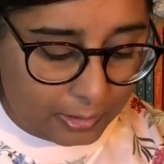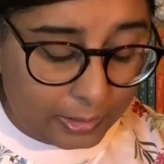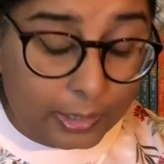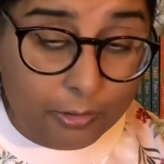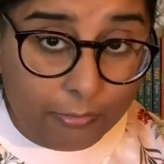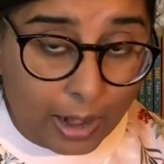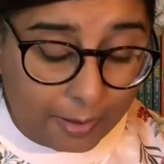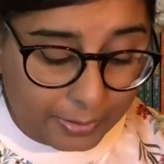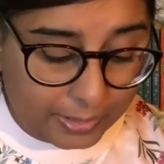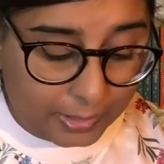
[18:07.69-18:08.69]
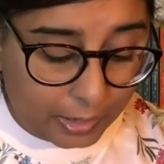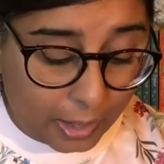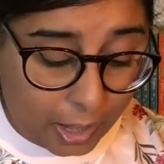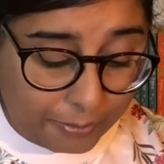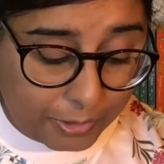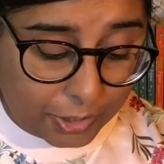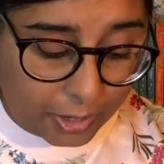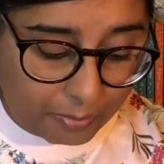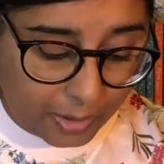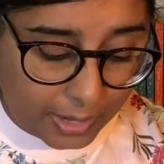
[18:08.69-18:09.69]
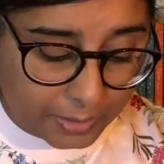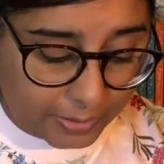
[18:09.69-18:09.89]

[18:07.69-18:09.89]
"Little Rabbit, I hope you don't mind,